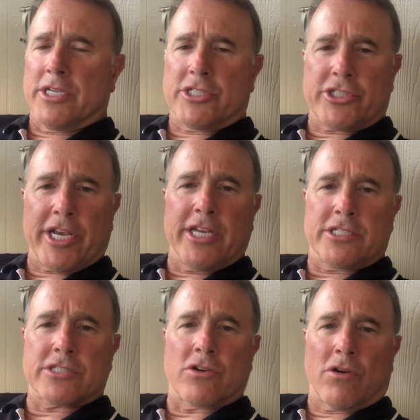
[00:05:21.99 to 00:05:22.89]
change
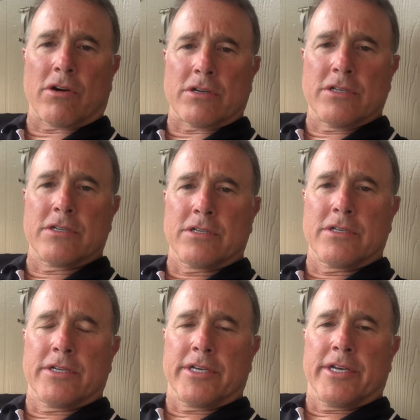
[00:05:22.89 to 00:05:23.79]
is hard.
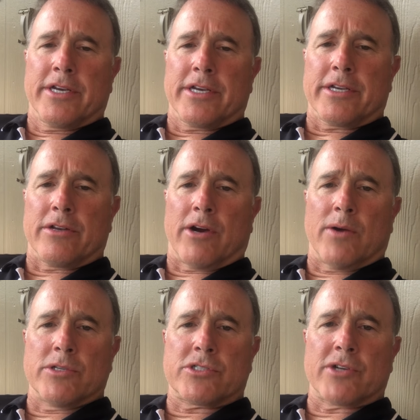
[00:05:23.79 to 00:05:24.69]
I
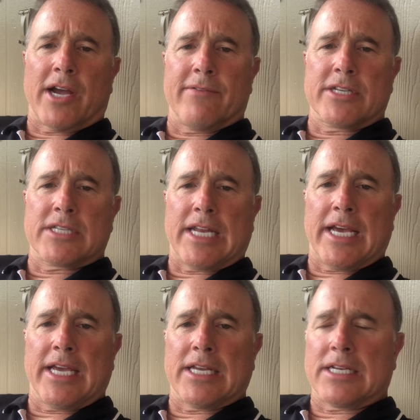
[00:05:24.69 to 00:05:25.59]
was driving
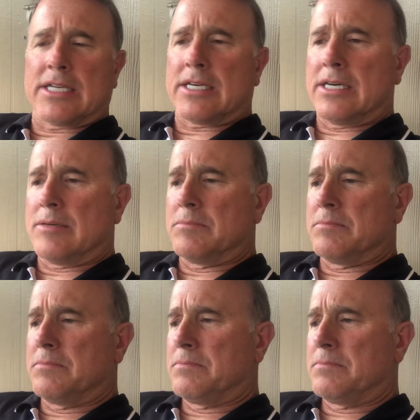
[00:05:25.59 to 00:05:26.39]
today, and on